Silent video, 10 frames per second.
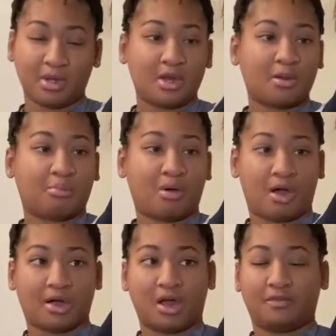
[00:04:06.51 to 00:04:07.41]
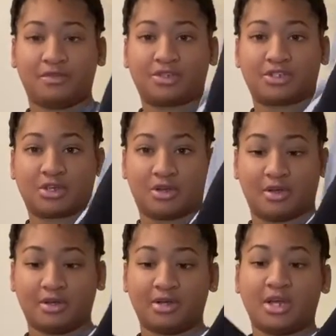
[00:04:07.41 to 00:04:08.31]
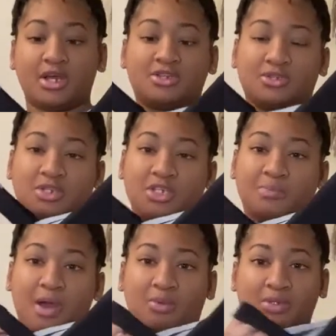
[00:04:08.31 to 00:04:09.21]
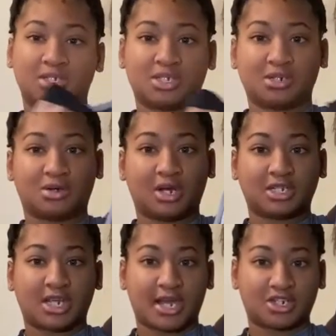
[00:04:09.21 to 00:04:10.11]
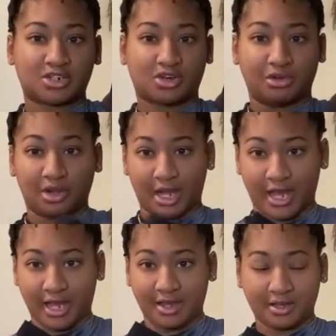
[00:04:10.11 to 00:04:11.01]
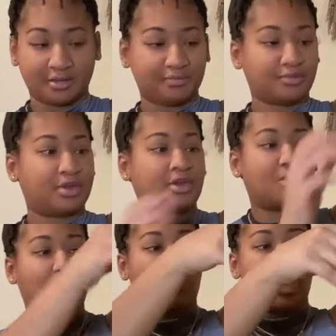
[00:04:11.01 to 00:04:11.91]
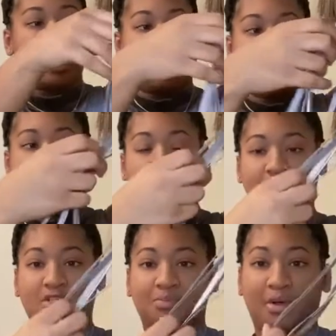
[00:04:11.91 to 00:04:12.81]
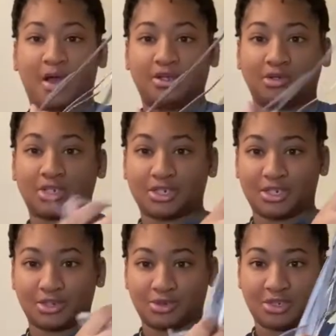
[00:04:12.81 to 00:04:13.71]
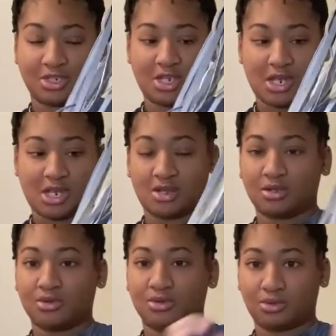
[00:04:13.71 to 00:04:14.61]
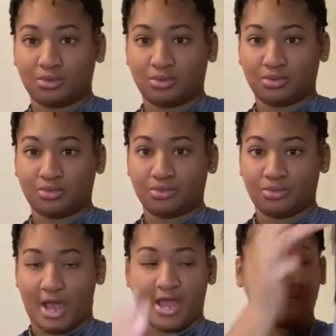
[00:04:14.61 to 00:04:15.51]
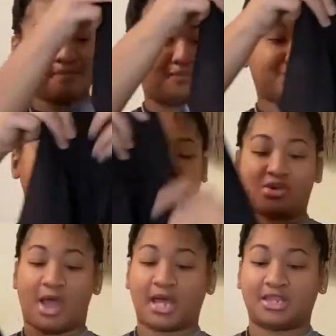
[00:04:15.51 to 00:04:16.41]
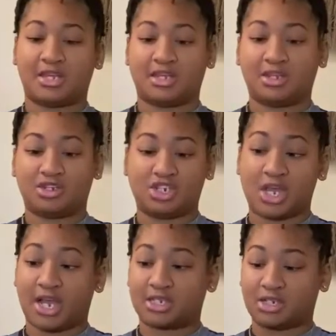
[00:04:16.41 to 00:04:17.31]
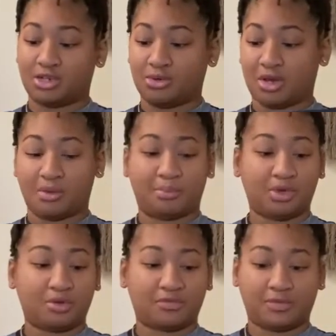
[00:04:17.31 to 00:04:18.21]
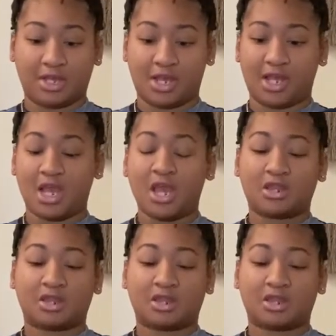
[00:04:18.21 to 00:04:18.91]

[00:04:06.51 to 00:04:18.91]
part of the skirt. So this part was still attached to her leg, while this part you could still see through, right? So I think she executed it beautifully. The